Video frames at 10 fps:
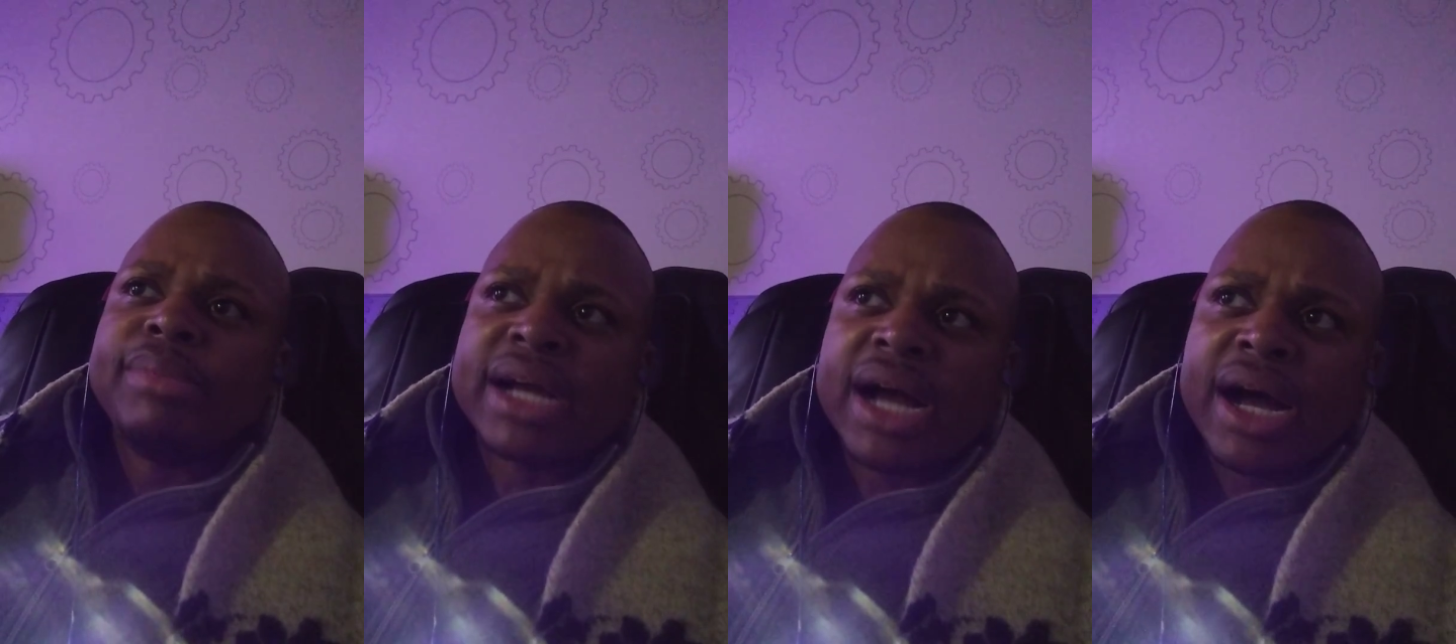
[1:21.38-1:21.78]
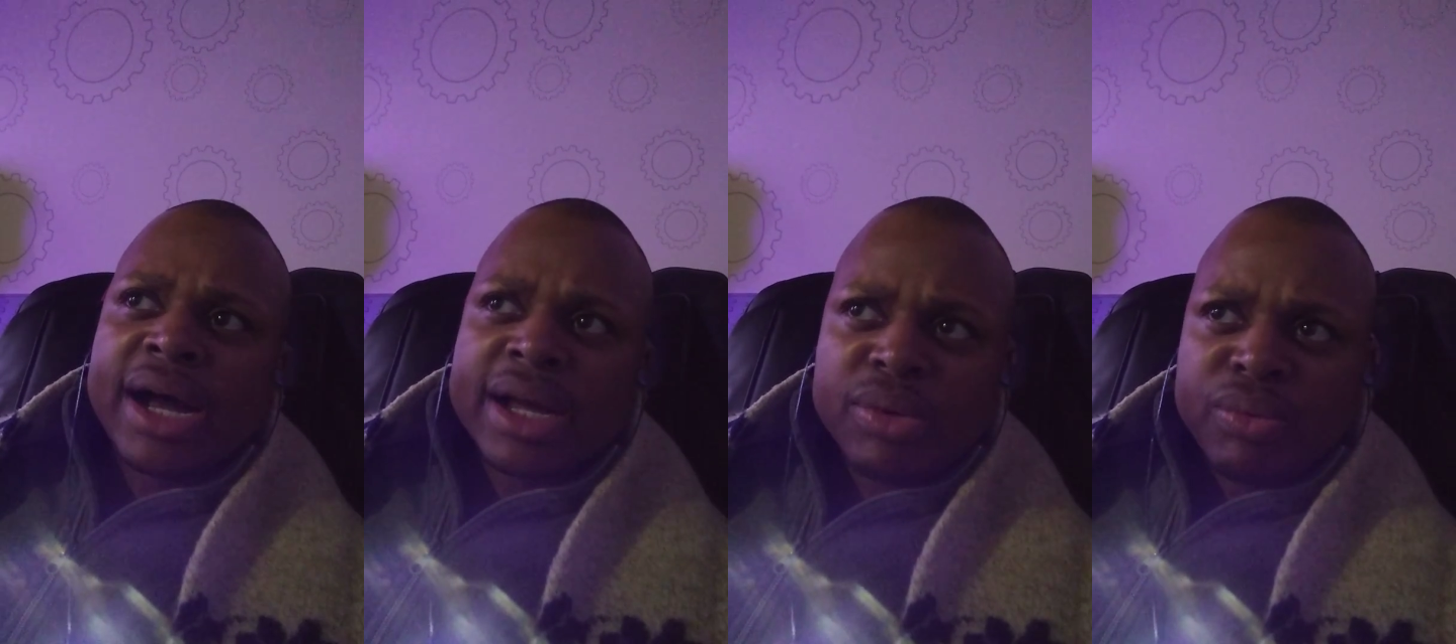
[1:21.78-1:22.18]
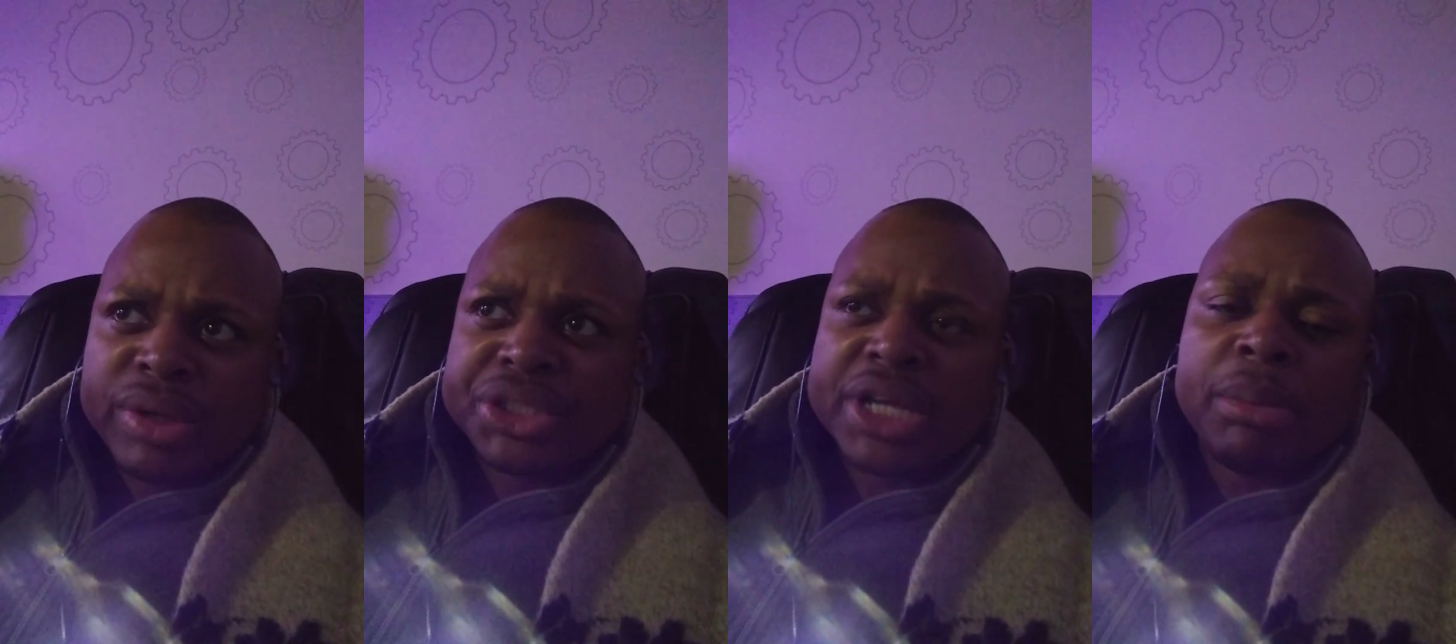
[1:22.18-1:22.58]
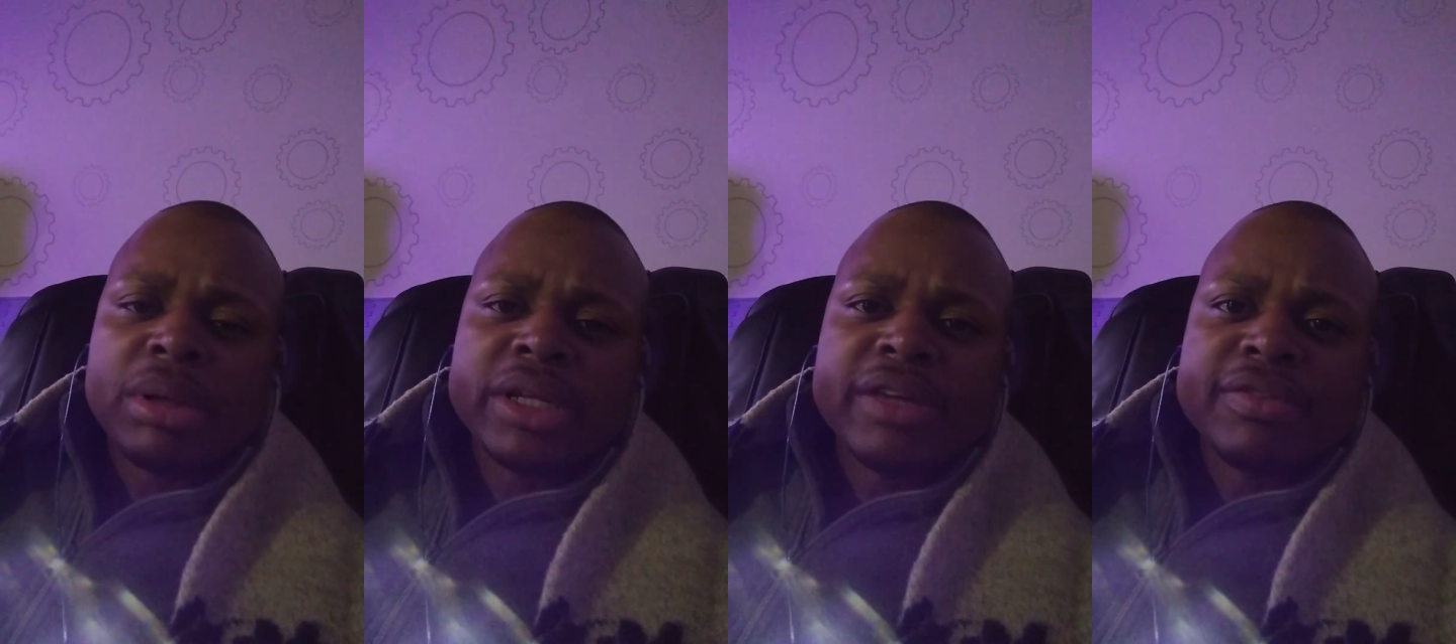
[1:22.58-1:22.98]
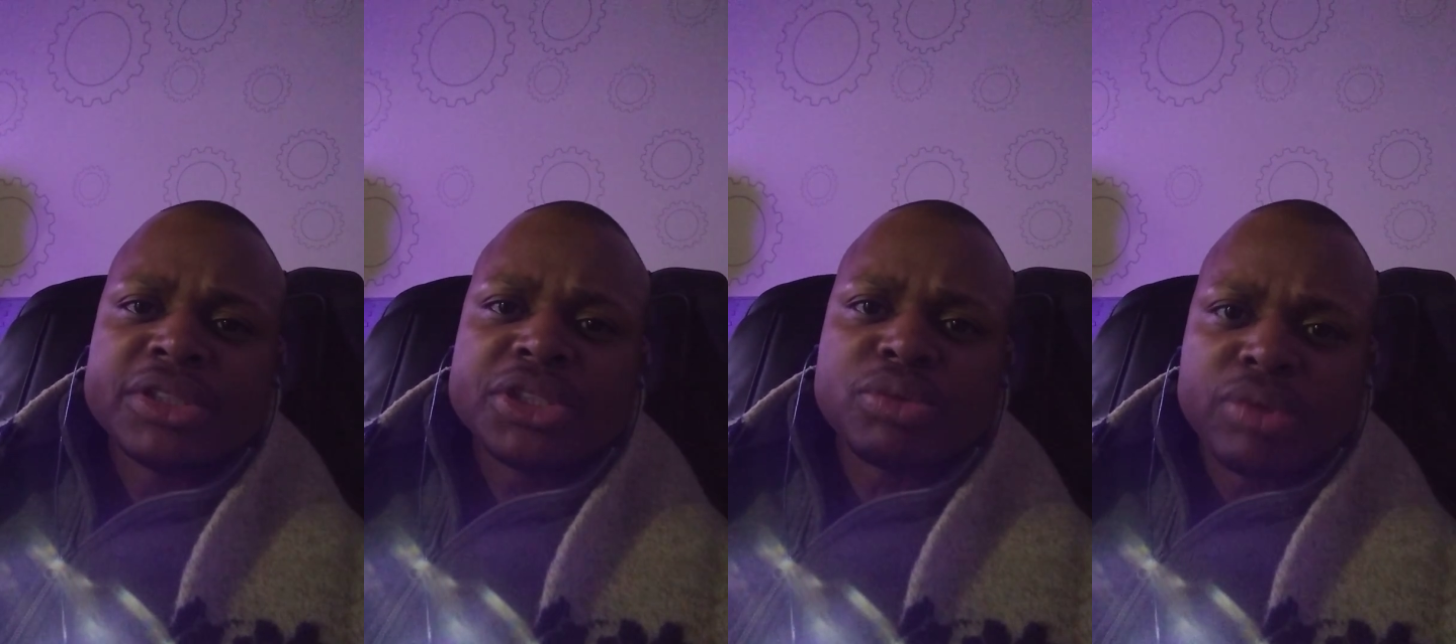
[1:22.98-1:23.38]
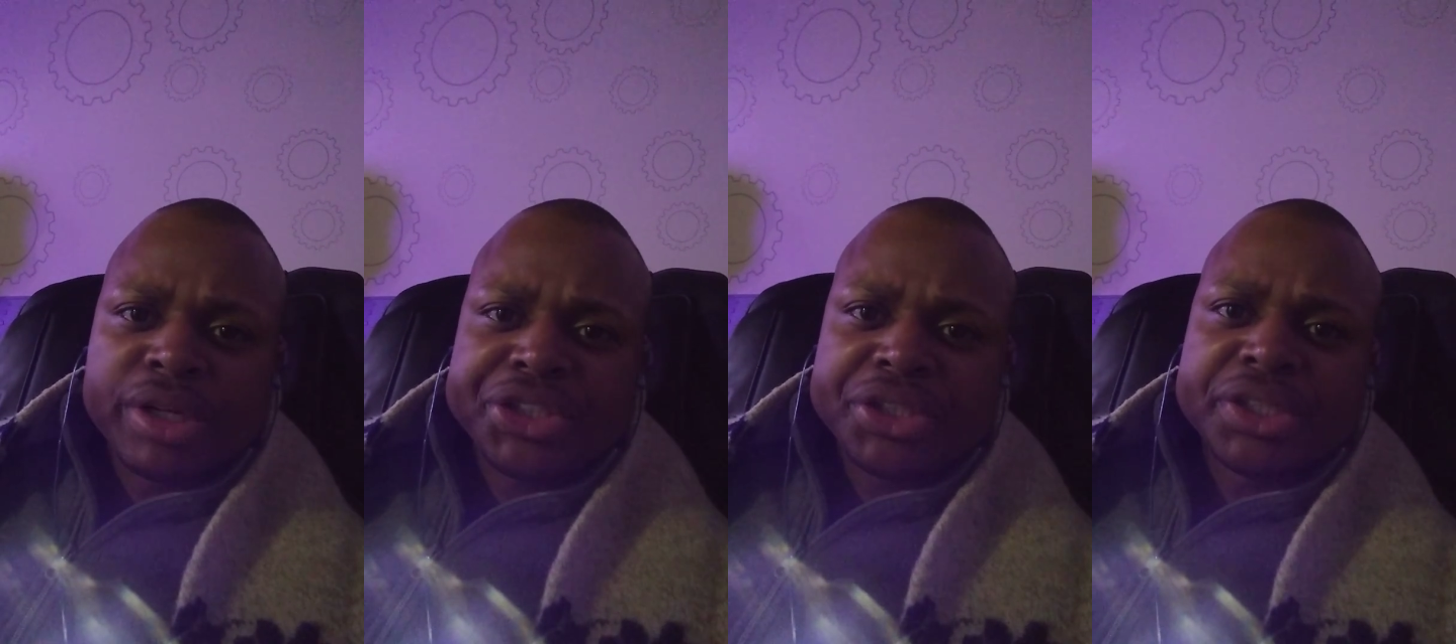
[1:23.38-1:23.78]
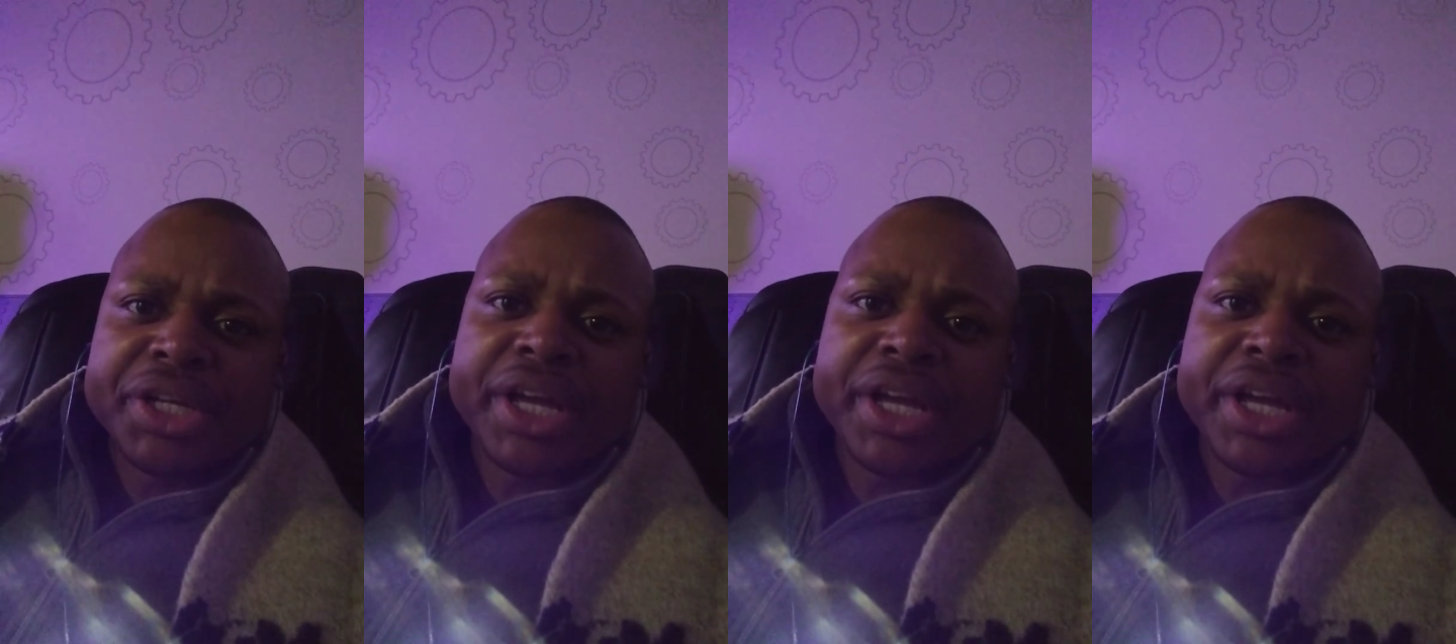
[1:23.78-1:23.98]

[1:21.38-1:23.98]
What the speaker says: my God, which I believe is Russia,